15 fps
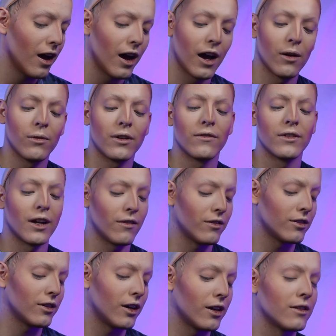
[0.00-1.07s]
I would have never
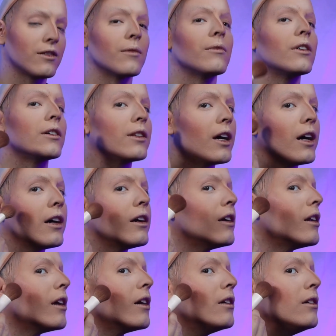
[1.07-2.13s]
thought of something like that,
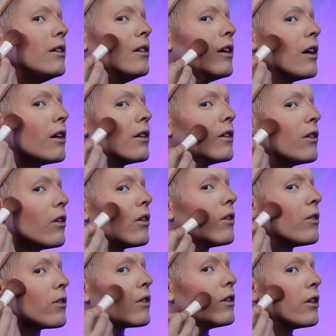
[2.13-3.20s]
and none of the
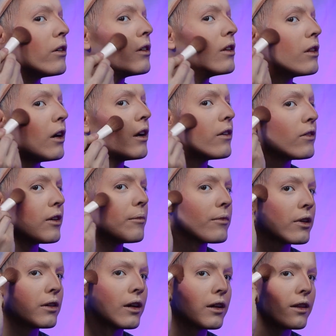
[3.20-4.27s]
girls clearly thought of
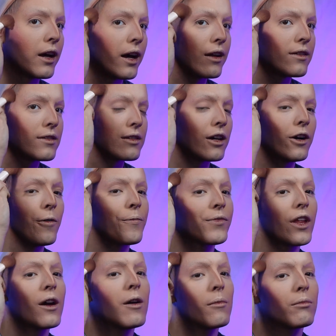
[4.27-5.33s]
something like that, so
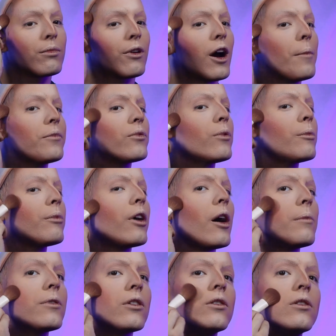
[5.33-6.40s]
props where
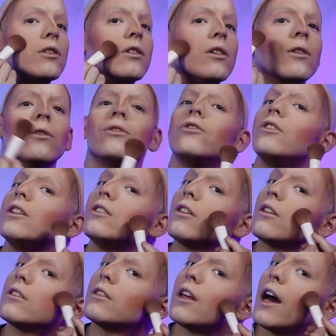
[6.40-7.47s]
props are due. She
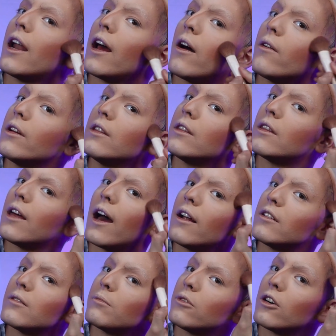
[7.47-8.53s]
turned that out in
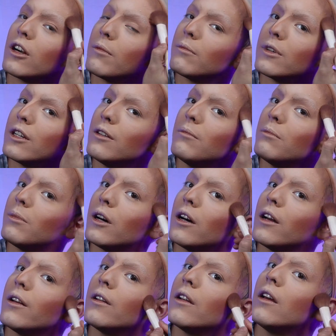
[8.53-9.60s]
that department,
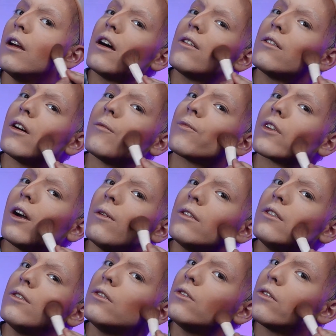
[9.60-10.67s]
but I don't know. I
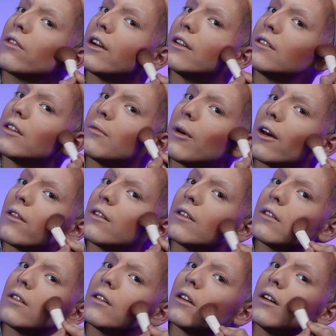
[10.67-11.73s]
wasn't too crazy about
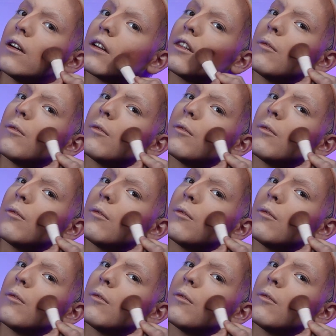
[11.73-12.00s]
this look.